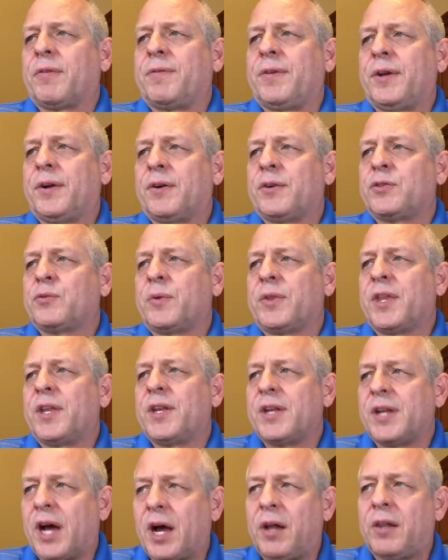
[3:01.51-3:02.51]
our fears with
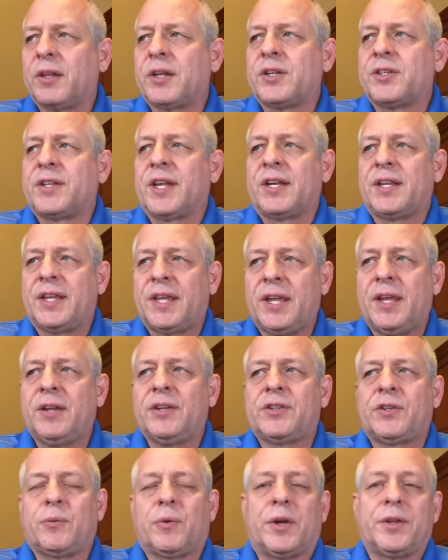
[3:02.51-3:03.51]
the knowledge that
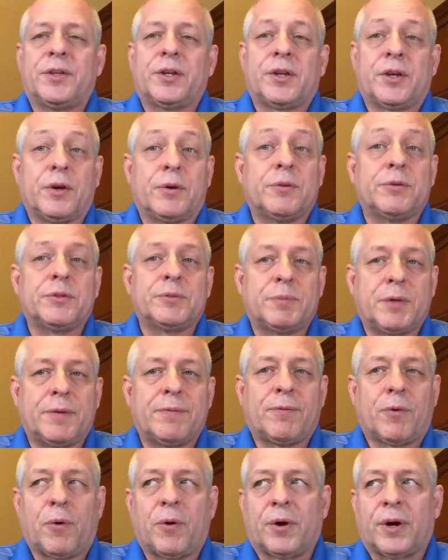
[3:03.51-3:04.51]
he is the one that goes
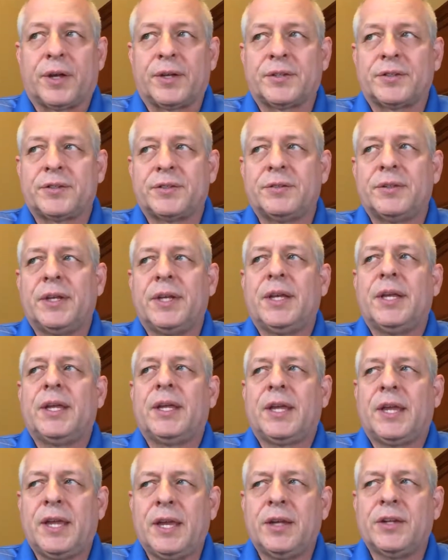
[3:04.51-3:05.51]
before us.
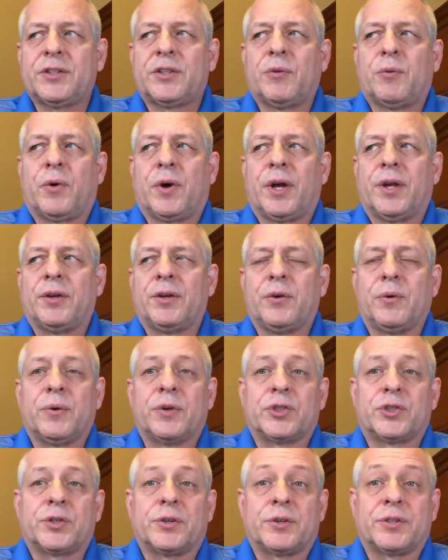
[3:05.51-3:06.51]
He is the one
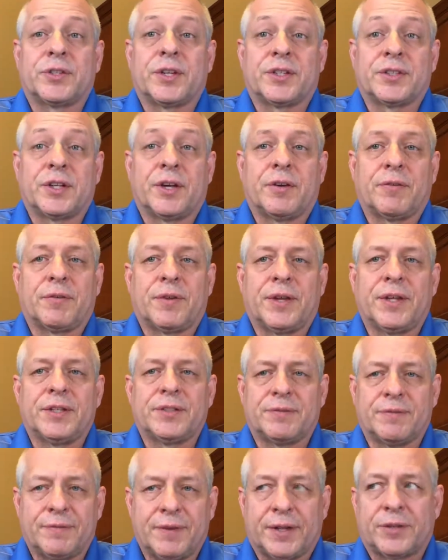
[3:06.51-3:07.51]
who assures us of
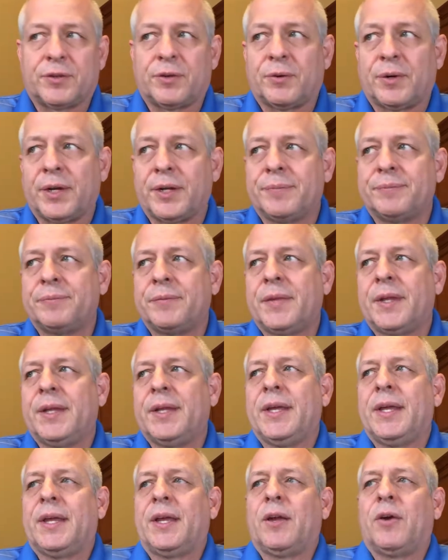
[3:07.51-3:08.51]
his victory
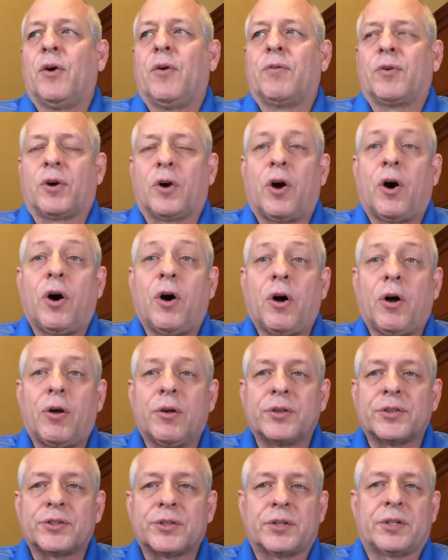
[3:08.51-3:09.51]
over
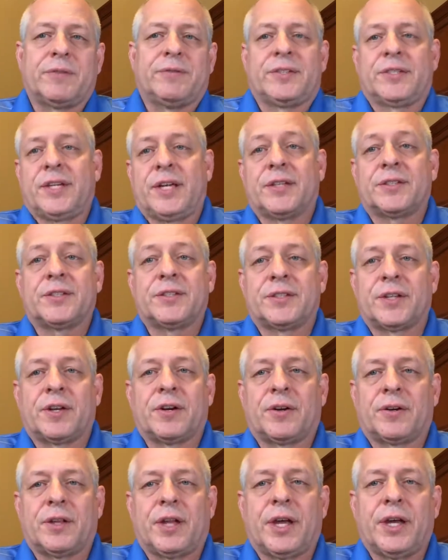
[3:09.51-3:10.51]
all circumstances
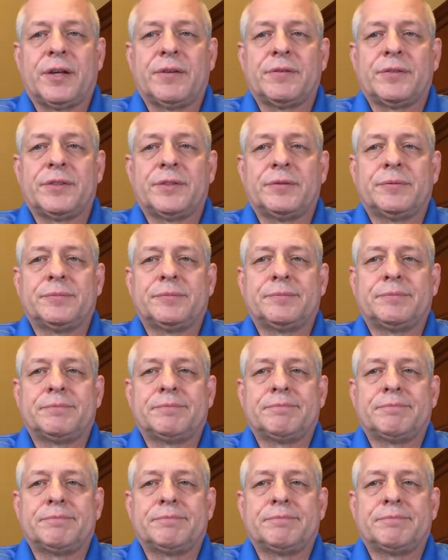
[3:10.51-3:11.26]
in our lives.